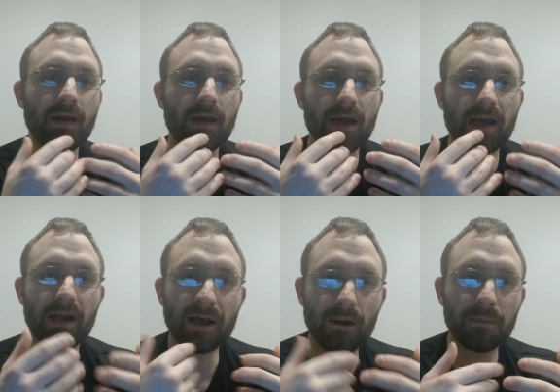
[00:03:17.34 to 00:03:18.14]
and it
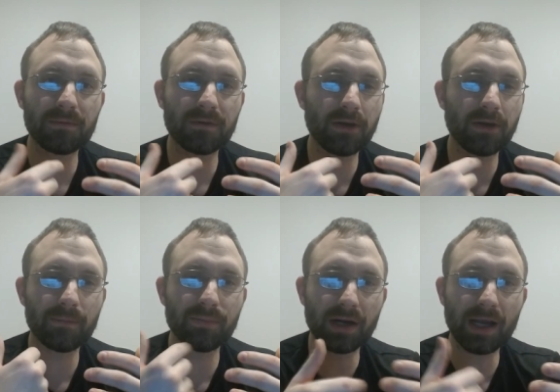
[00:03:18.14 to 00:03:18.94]
helped like
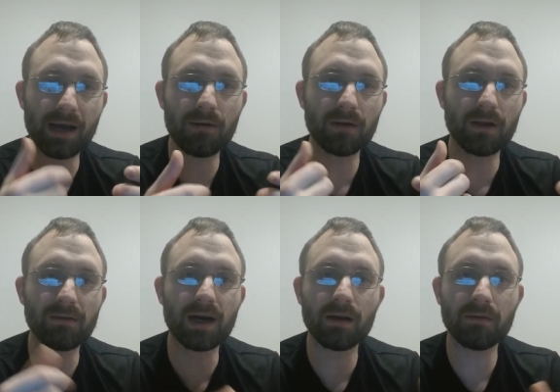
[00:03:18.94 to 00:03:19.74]
bring out a
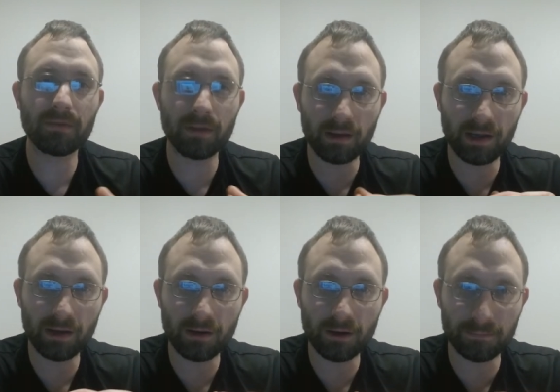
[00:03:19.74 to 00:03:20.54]
lot of the
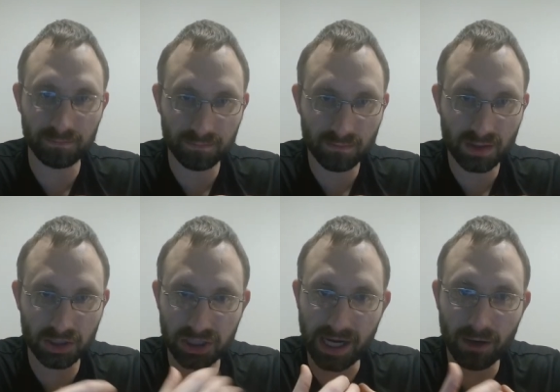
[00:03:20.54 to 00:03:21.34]
uh, the
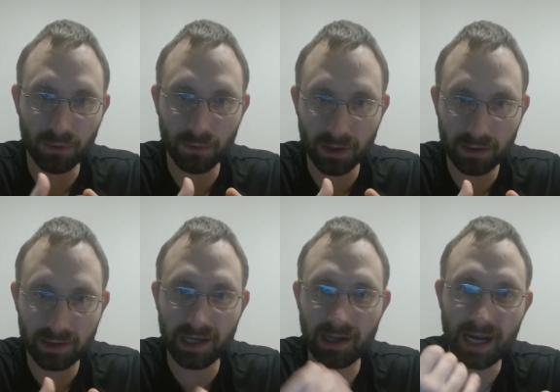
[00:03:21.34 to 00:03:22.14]
shadow work
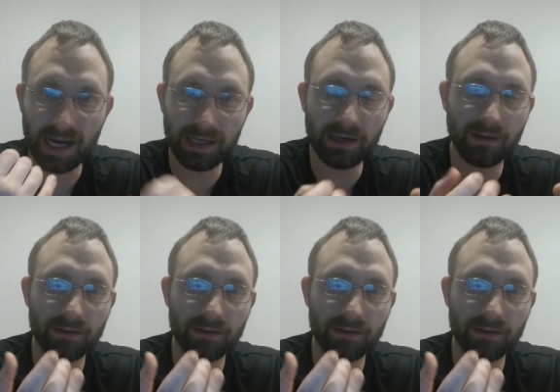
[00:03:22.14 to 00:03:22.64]
that I needed